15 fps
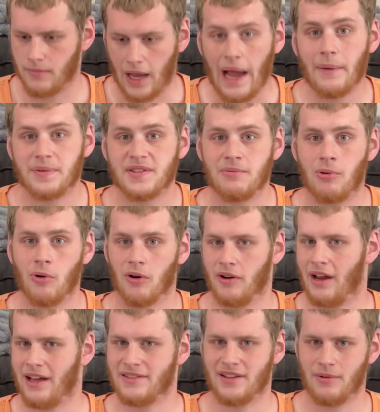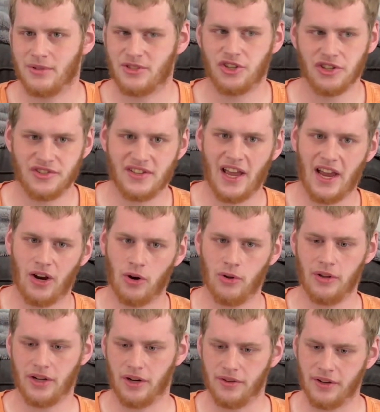app support. As I was just saying
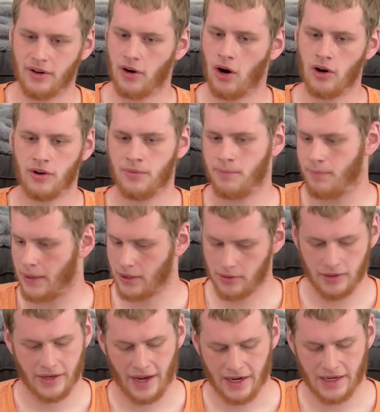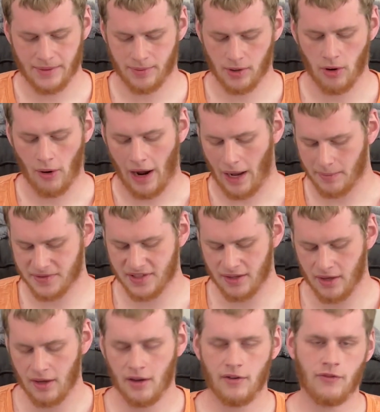earlier, there are barely any pro apps
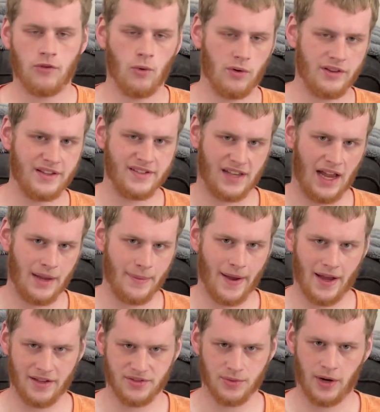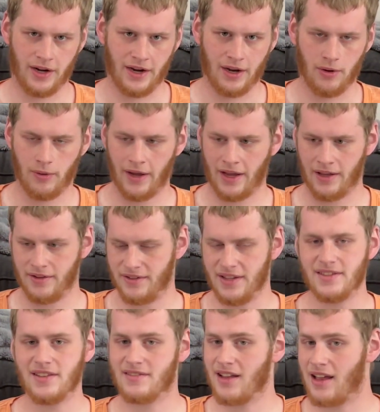for these iPads right now, and
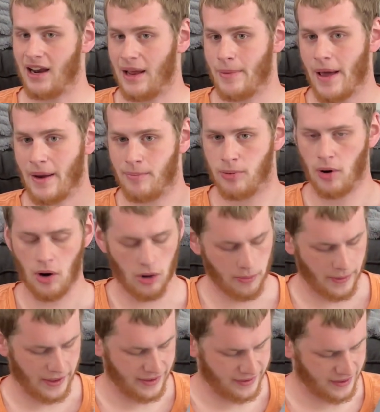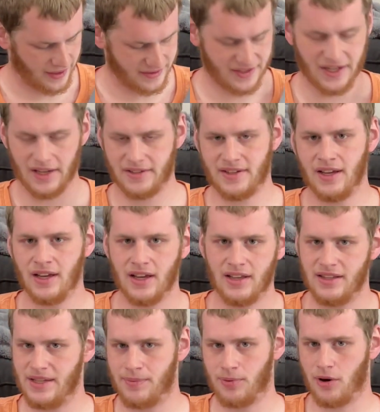this is not an iPad Pro, but it does get
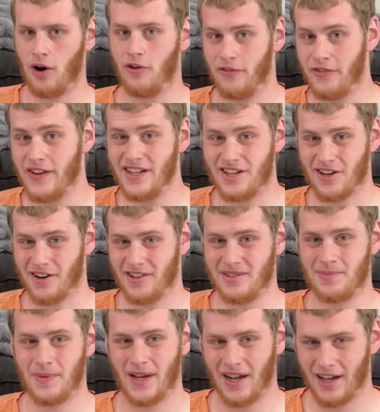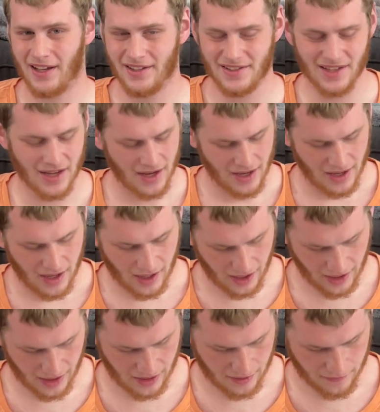the pro features because
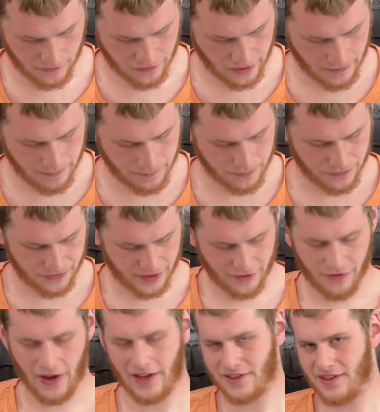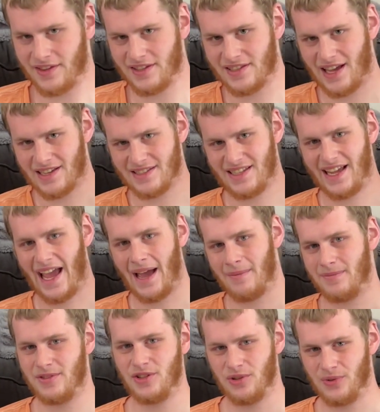of the fact that this has the
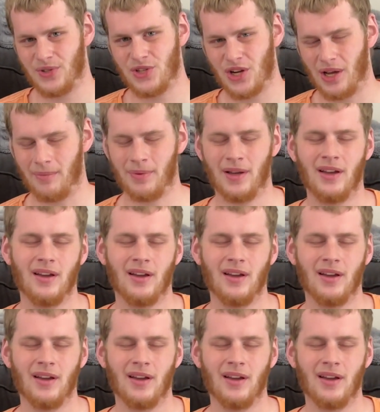M2 chip.